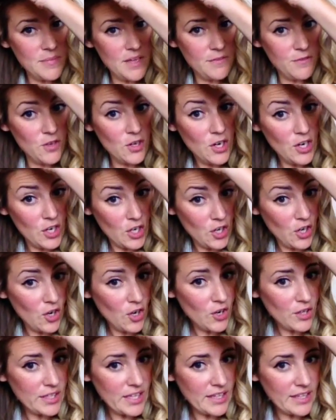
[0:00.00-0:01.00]
if you're going to
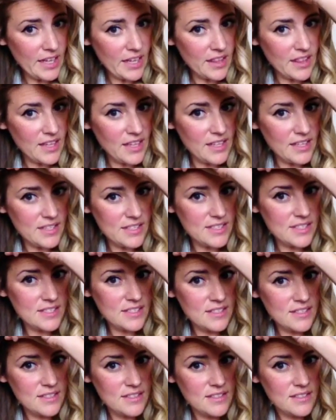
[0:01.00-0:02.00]
curl it like
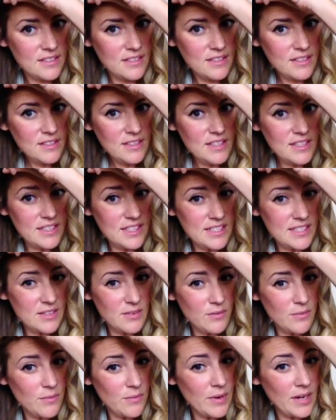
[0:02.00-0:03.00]
this,
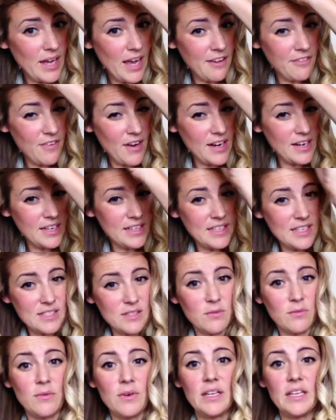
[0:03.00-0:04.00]
I find it
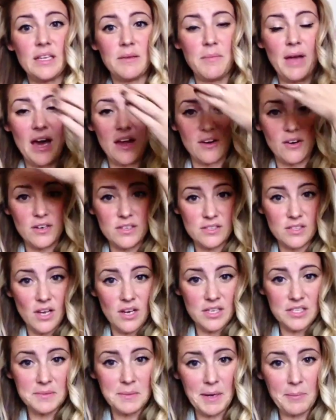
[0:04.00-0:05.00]
doesn't really matter. As
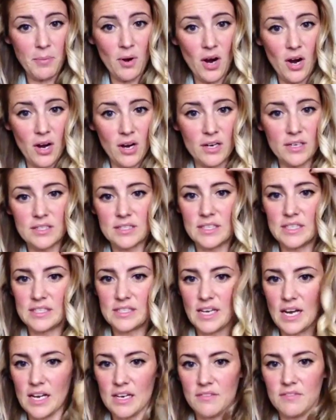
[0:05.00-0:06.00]
long as my part is
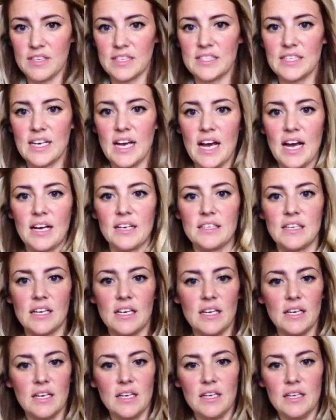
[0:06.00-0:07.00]
kind of intact,
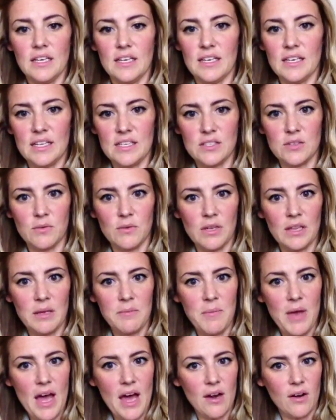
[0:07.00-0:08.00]
it doesn't really
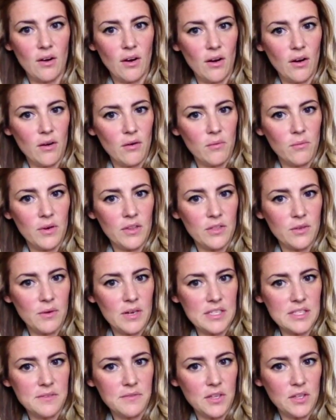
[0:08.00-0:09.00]
matter what the
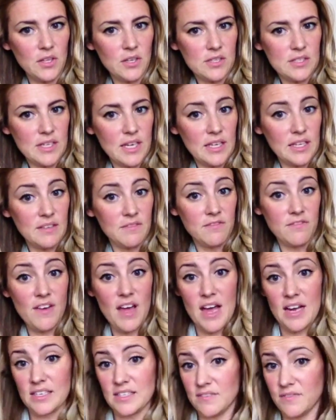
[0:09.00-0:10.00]
rest of it looks like. In
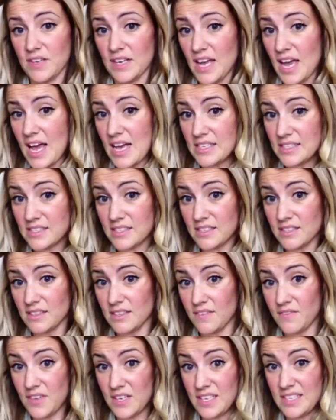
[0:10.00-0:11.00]
fact, if
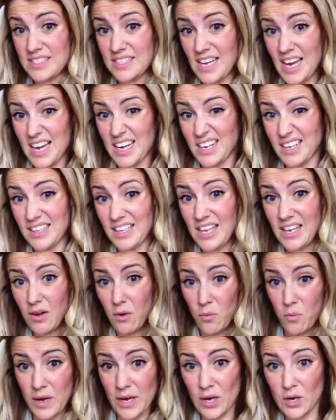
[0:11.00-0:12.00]
it is kind of like a
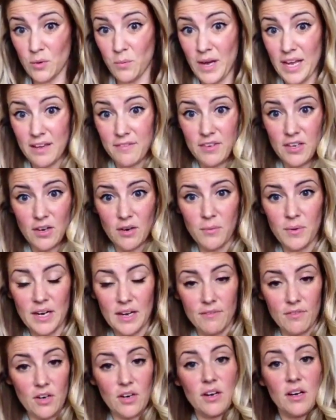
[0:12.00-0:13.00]
weird wavy or
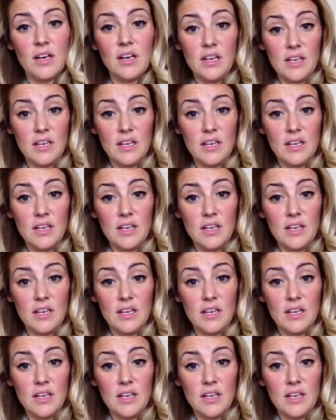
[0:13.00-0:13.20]
whatever,